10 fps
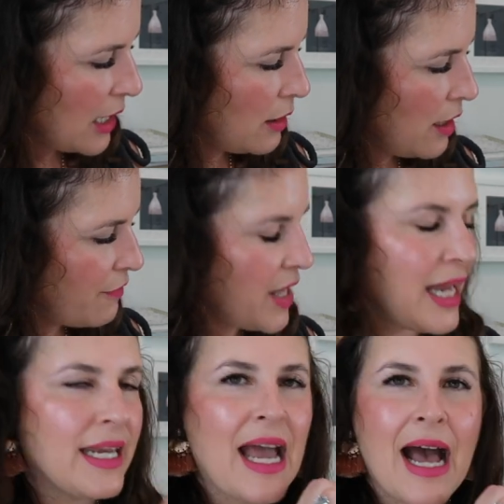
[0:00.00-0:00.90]
I love
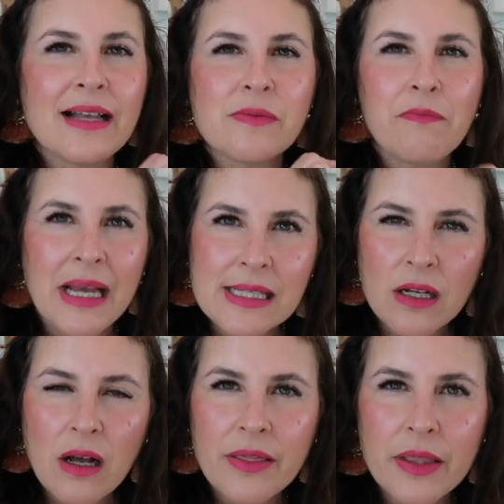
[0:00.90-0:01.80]
that it has
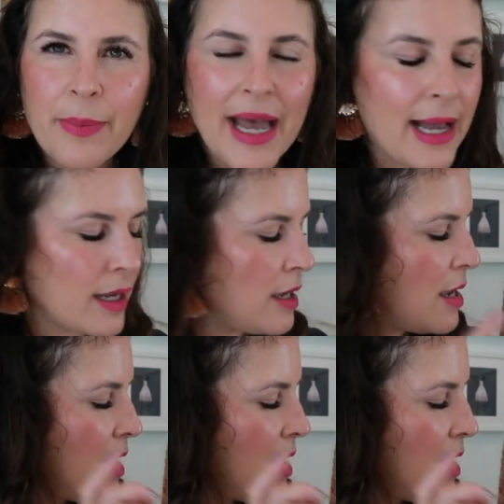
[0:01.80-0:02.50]
metal on the back.